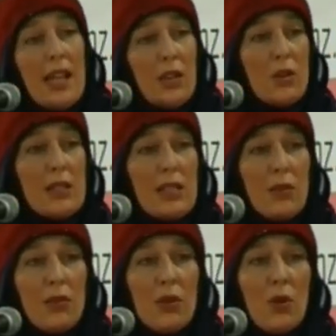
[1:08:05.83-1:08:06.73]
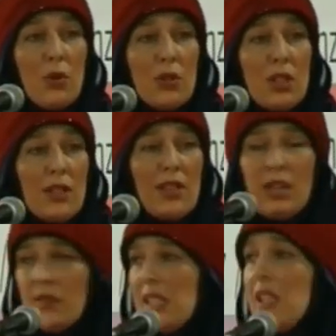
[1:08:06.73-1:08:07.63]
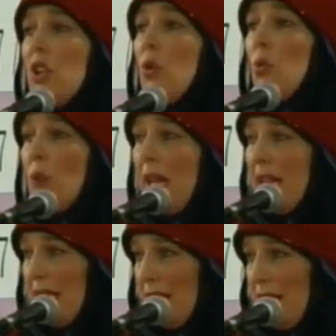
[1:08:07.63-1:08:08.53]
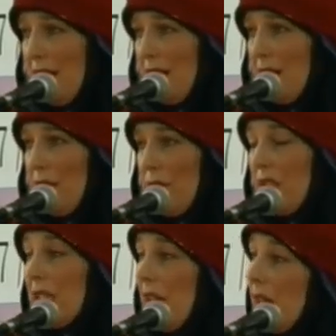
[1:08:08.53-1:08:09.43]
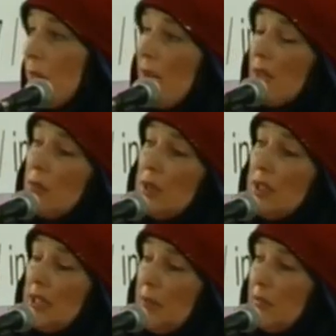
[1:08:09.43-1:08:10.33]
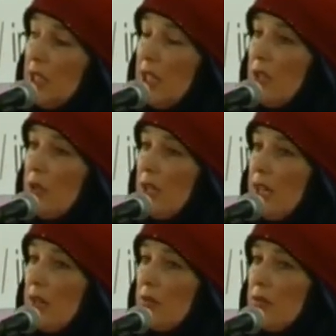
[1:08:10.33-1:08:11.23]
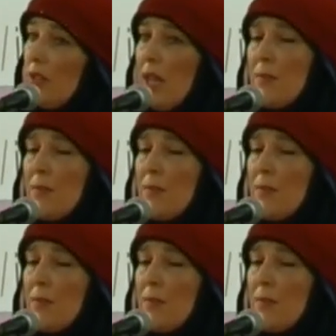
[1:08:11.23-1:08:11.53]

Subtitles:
And I also thought, there is no way the Taliban will let me go now.